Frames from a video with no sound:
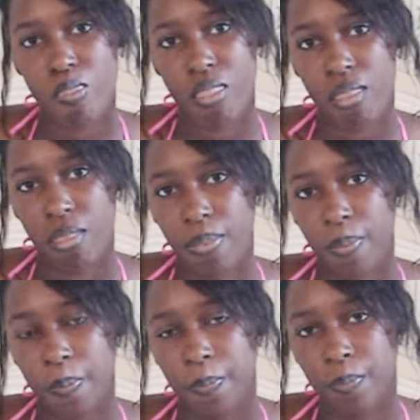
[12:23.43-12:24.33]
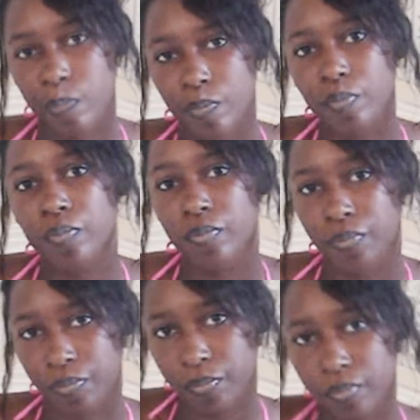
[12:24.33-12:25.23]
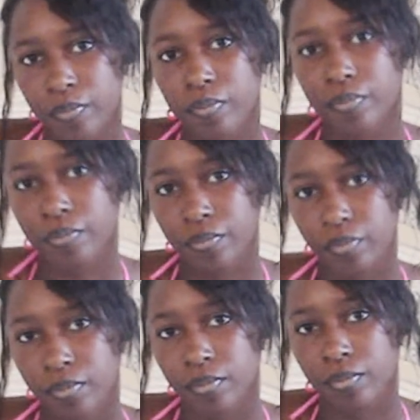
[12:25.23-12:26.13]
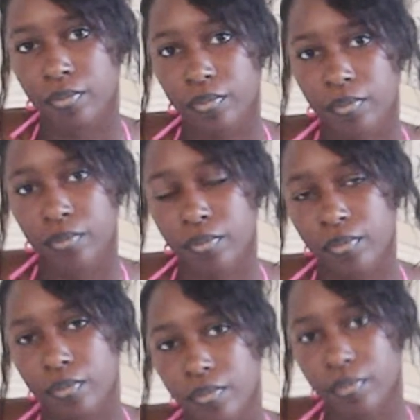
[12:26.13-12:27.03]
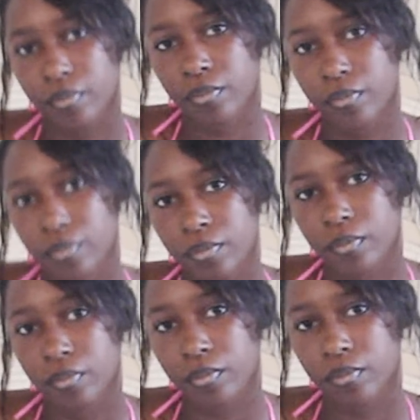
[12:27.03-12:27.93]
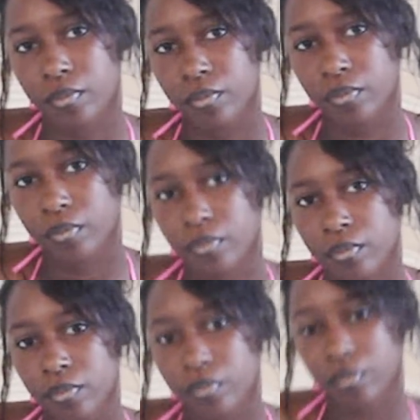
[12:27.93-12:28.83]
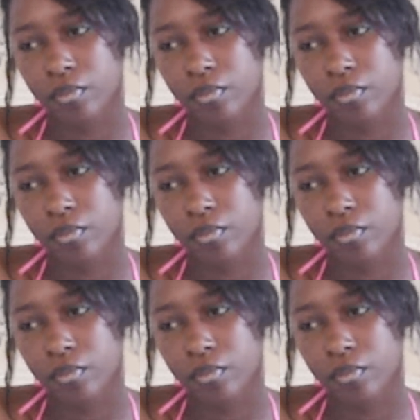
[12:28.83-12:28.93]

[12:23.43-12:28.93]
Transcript: next next question I want to ask you, you got to answer this real real good. What do you like about you doing your DVDs?